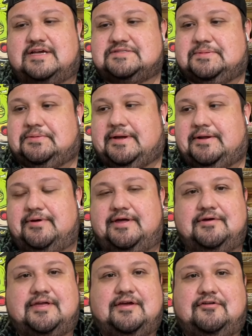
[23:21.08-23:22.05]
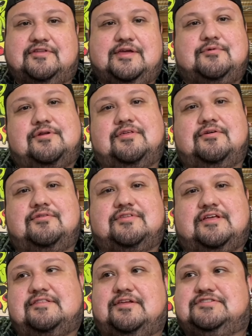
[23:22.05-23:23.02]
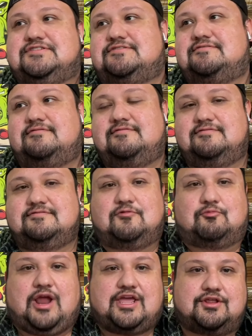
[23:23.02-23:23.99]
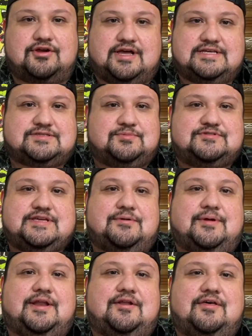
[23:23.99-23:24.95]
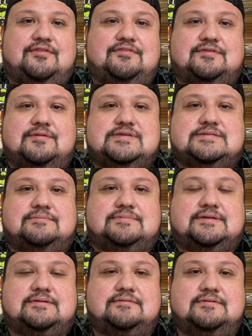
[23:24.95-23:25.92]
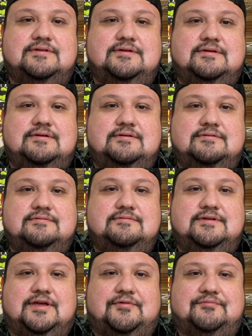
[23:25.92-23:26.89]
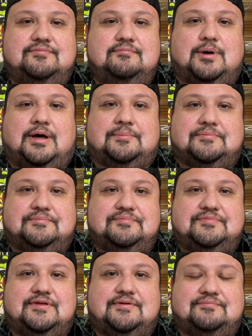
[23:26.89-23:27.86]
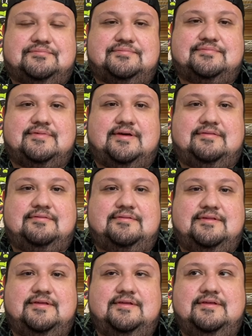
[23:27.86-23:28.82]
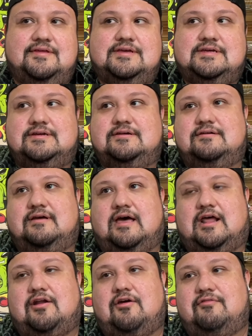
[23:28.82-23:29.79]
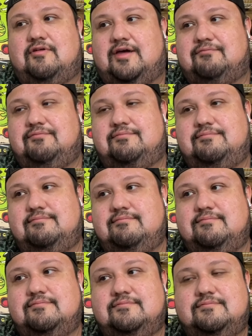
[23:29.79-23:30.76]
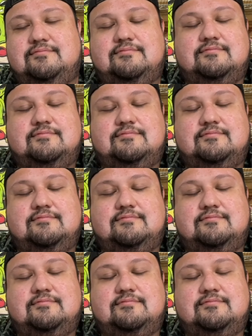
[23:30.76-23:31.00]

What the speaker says: And then I'll get people text me right away. Okay, I'll take one of those. Like they just, regular customers, I already know it's going to be something, bomb. And I don't know.